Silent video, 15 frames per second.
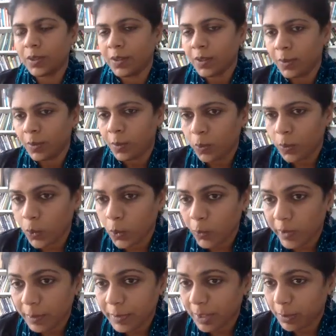who
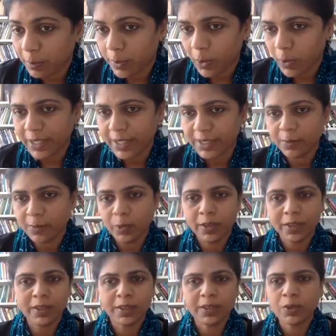will be employed as
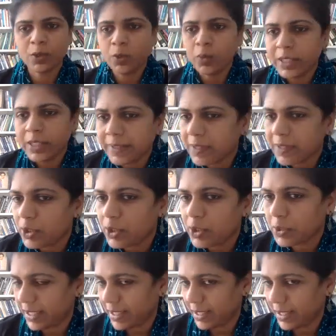workers, who will give the
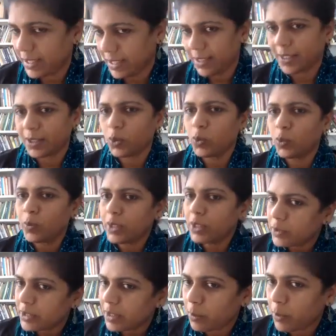training, and who will
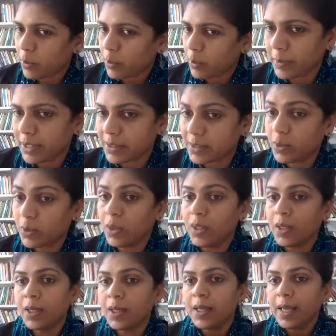do the appointments. So,
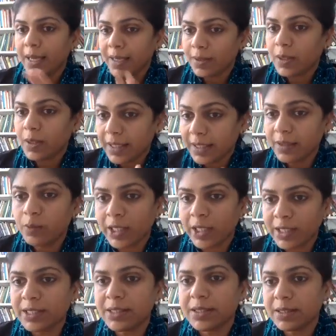and
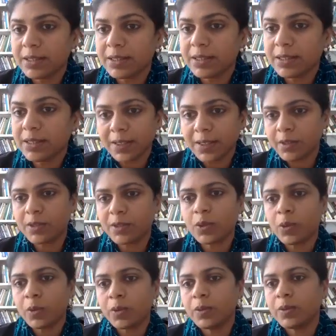Anganwadis themselves,
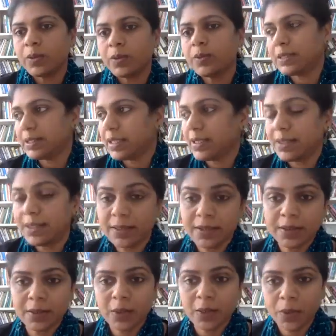or
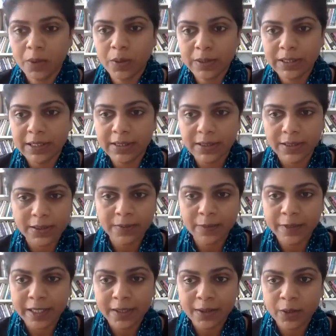centers, or these
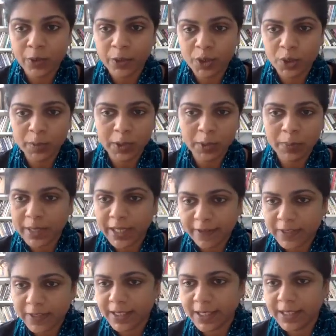were going to be
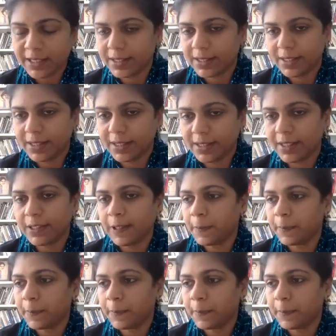privatized and